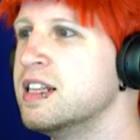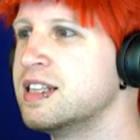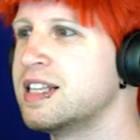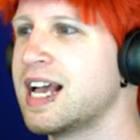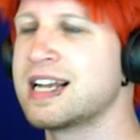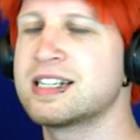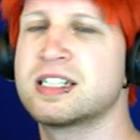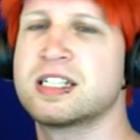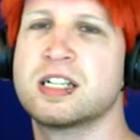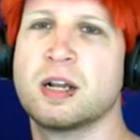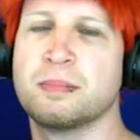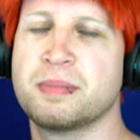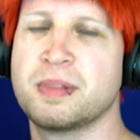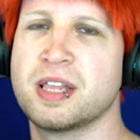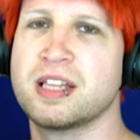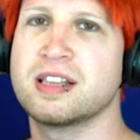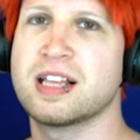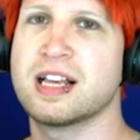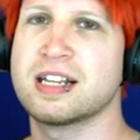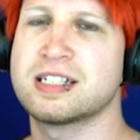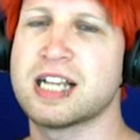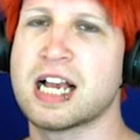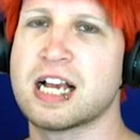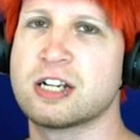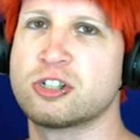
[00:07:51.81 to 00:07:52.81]
That's something
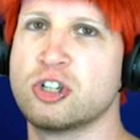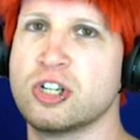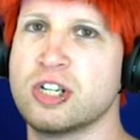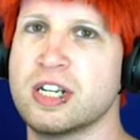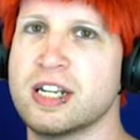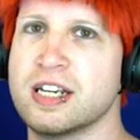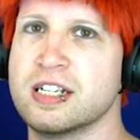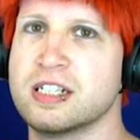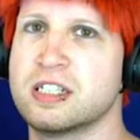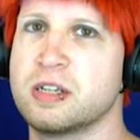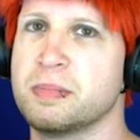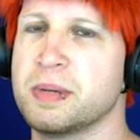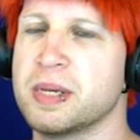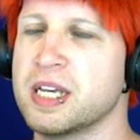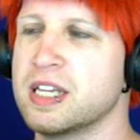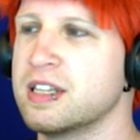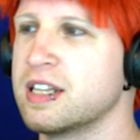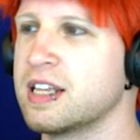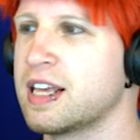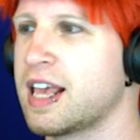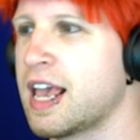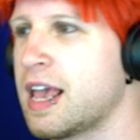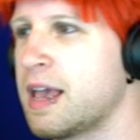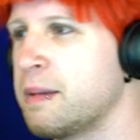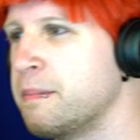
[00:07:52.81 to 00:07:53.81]
that's actually needed to be in
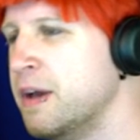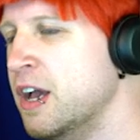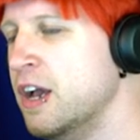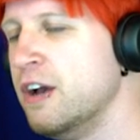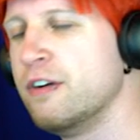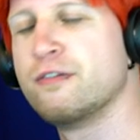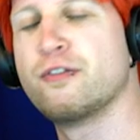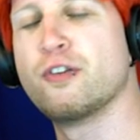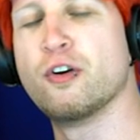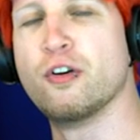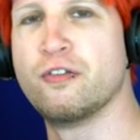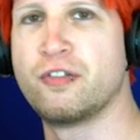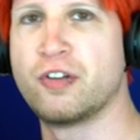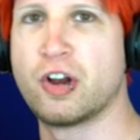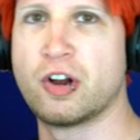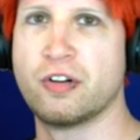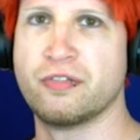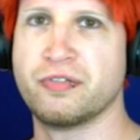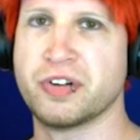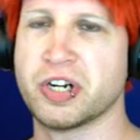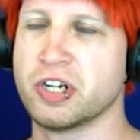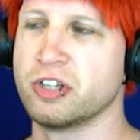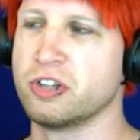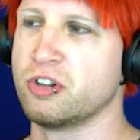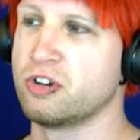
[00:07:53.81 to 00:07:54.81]
the game for a
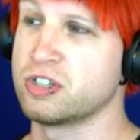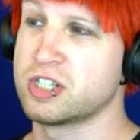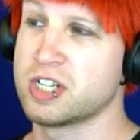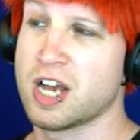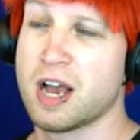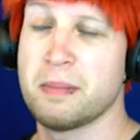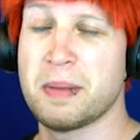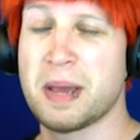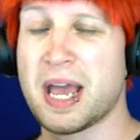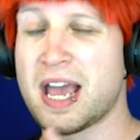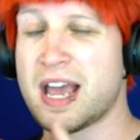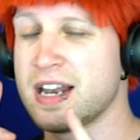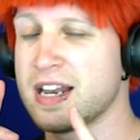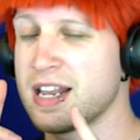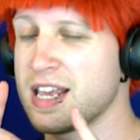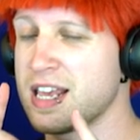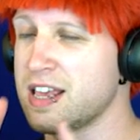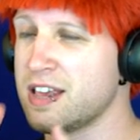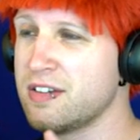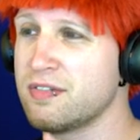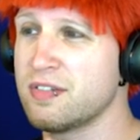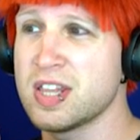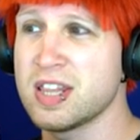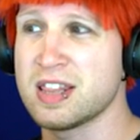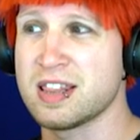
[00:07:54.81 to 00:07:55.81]
very, very long time. And
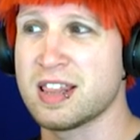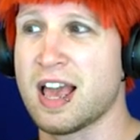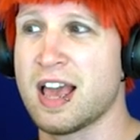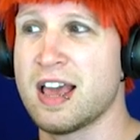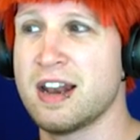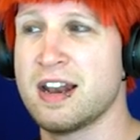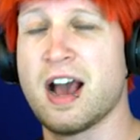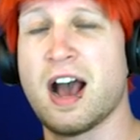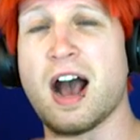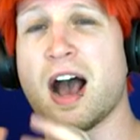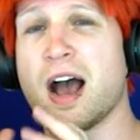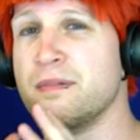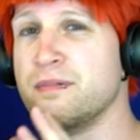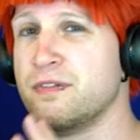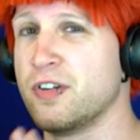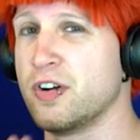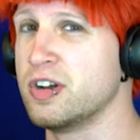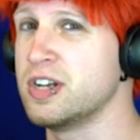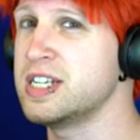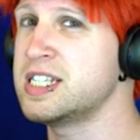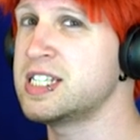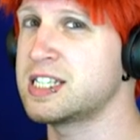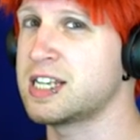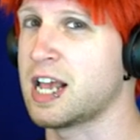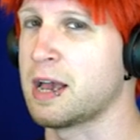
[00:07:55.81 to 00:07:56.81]
even then, I'm
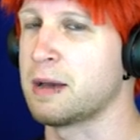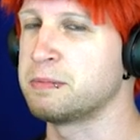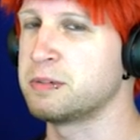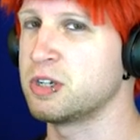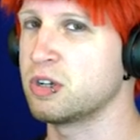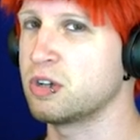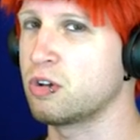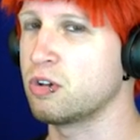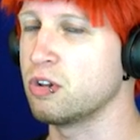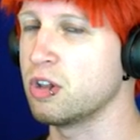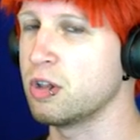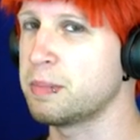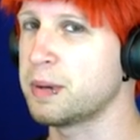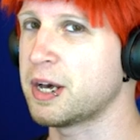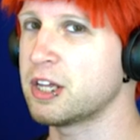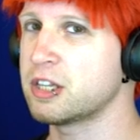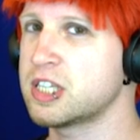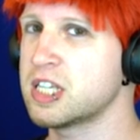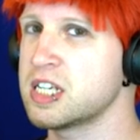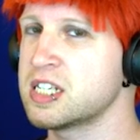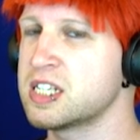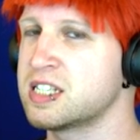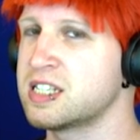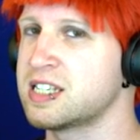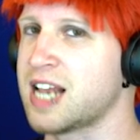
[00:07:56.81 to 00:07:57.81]
very skeptical about
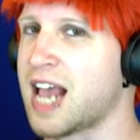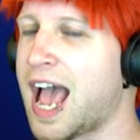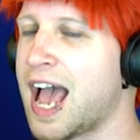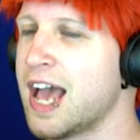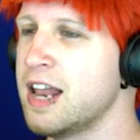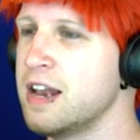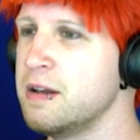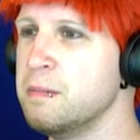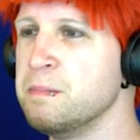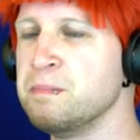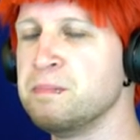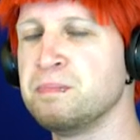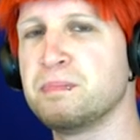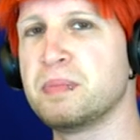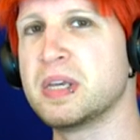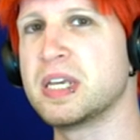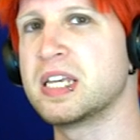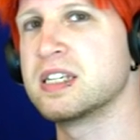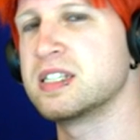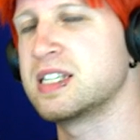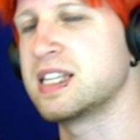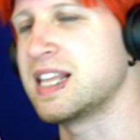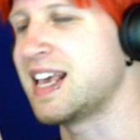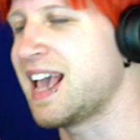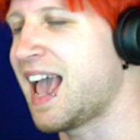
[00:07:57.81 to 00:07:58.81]
this stat
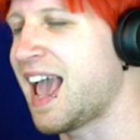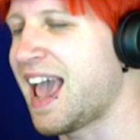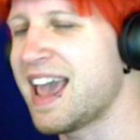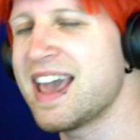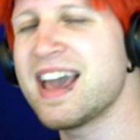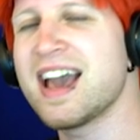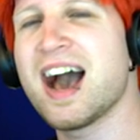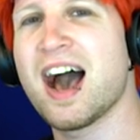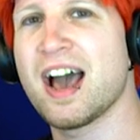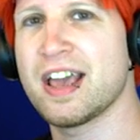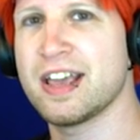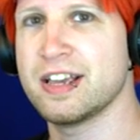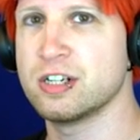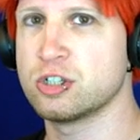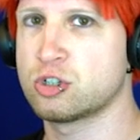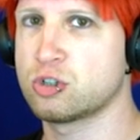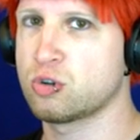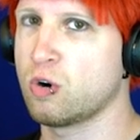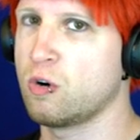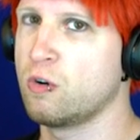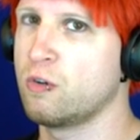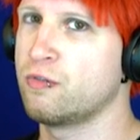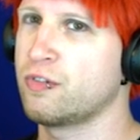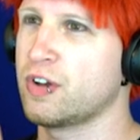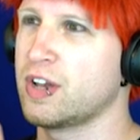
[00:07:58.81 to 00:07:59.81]
because the AI in
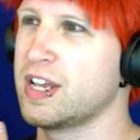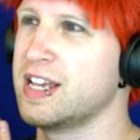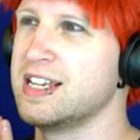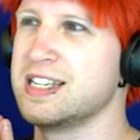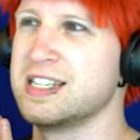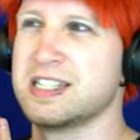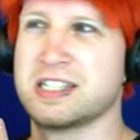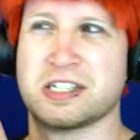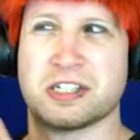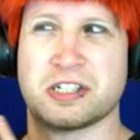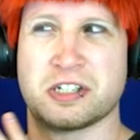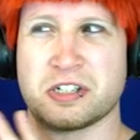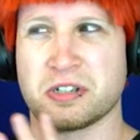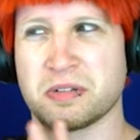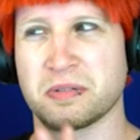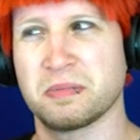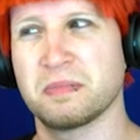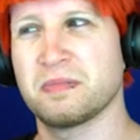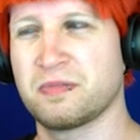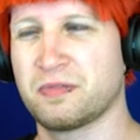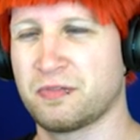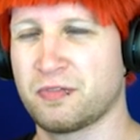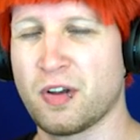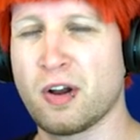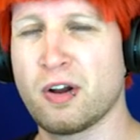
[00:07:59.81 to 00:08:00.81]
Trove is
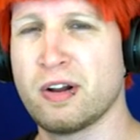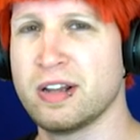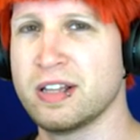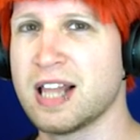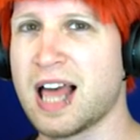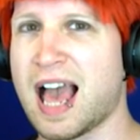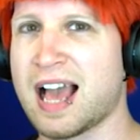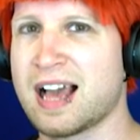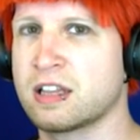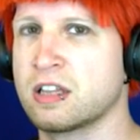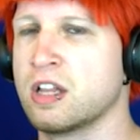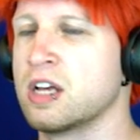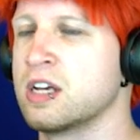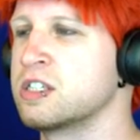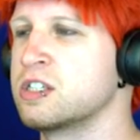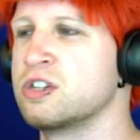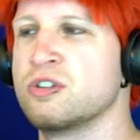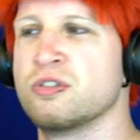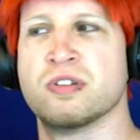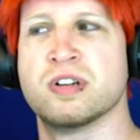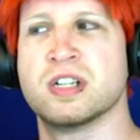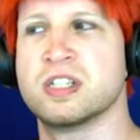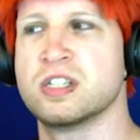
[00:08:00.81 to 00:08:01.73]
very lackluster.